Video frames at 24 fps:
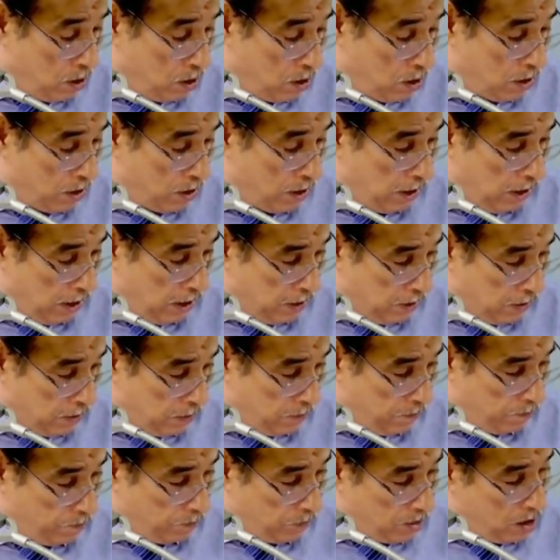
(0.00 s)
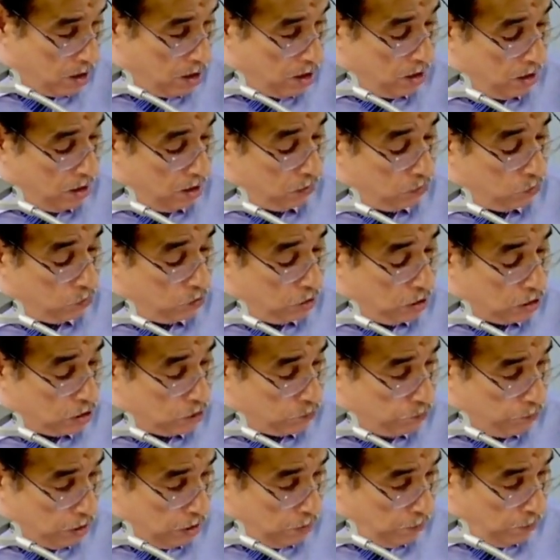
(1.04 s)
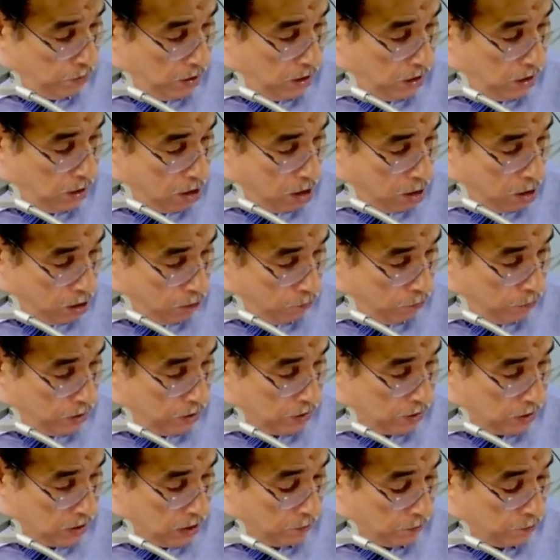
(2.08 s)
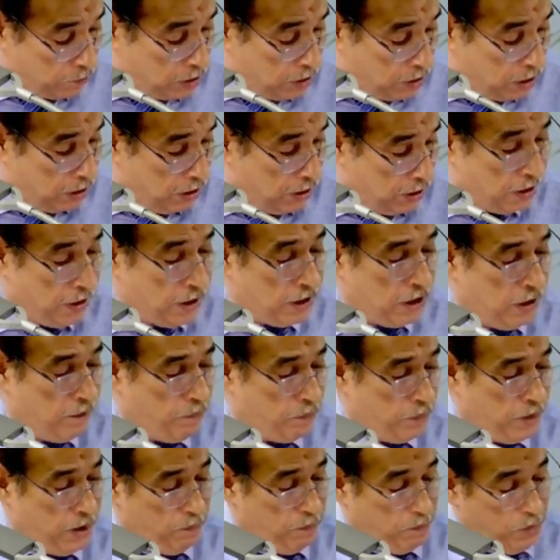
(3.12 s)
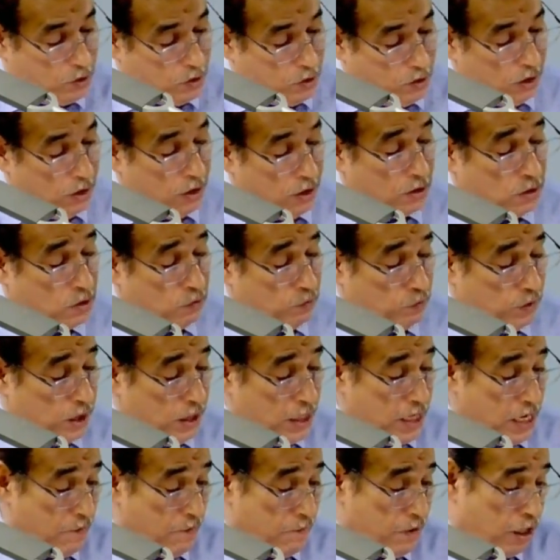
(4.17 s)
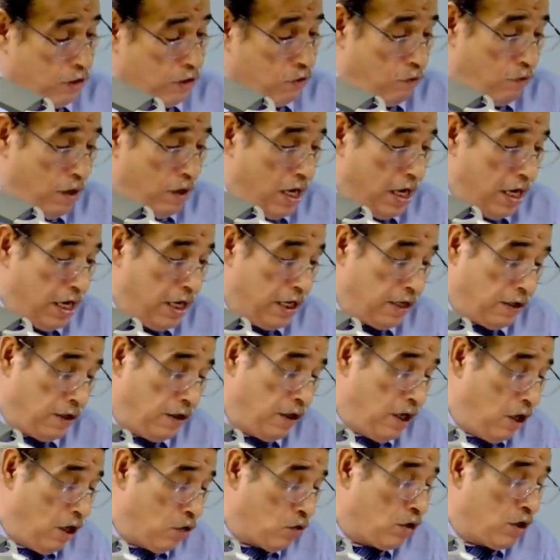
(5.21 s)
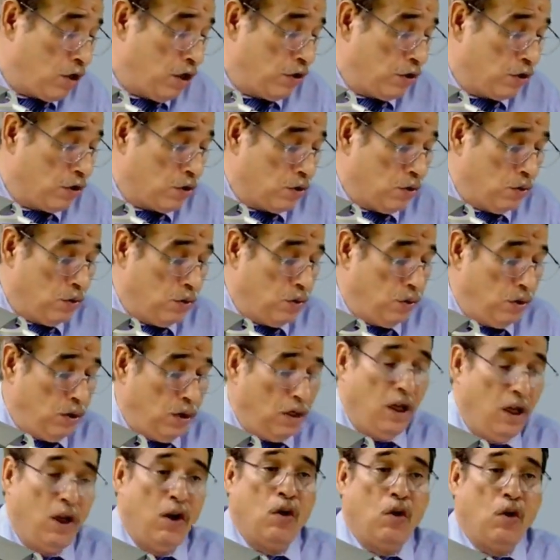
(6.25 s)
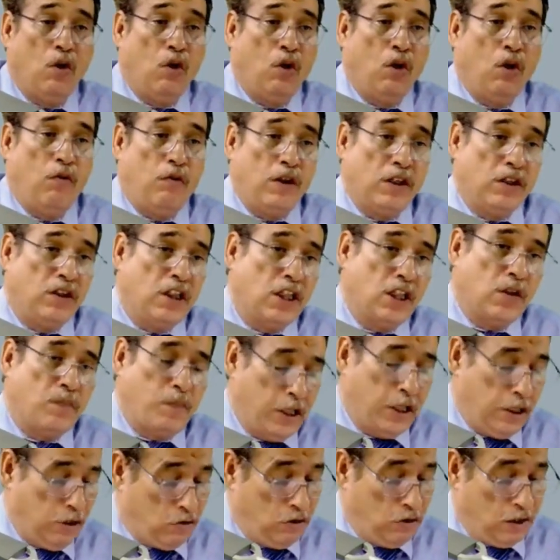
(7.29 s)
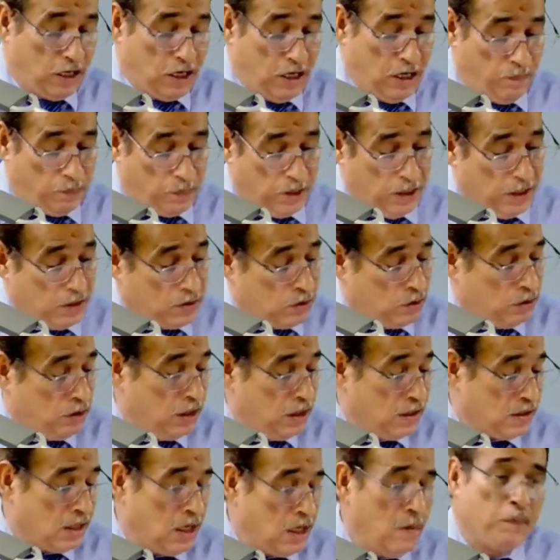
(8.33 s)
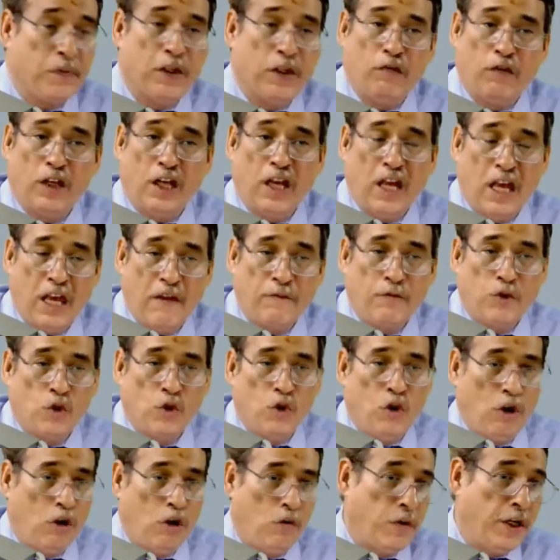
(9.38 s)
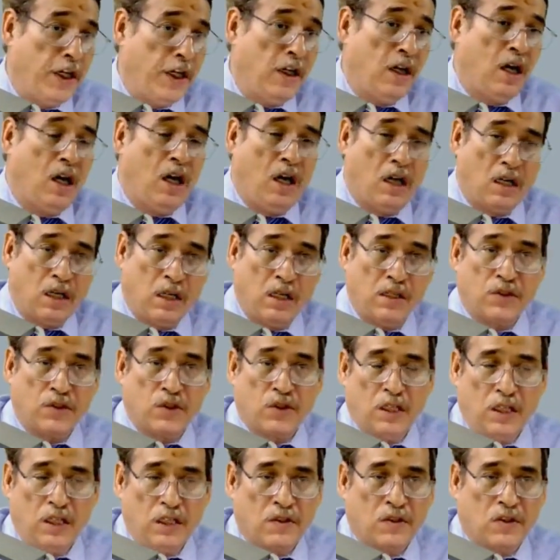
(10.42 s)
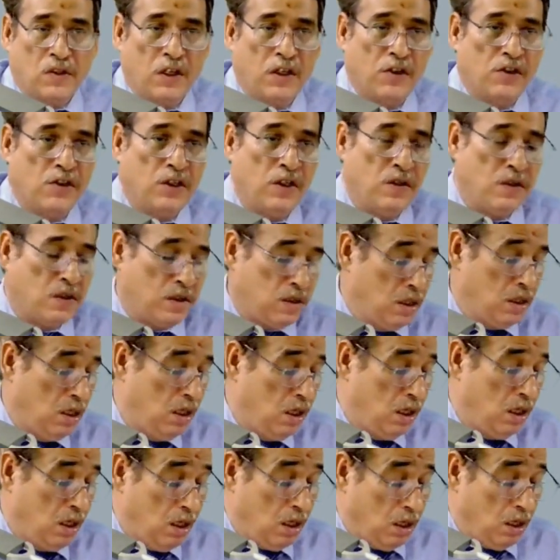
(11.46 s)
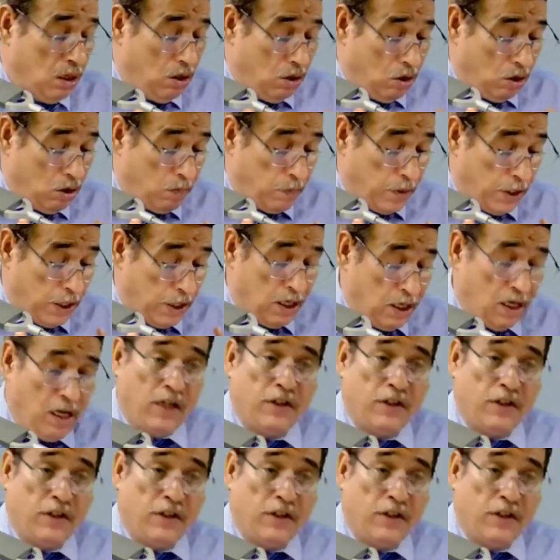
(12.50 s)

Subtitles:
Correct? This will be our subsidiary company because we have acquired now control over this particular company. So this company will have to obey our instructions, obey our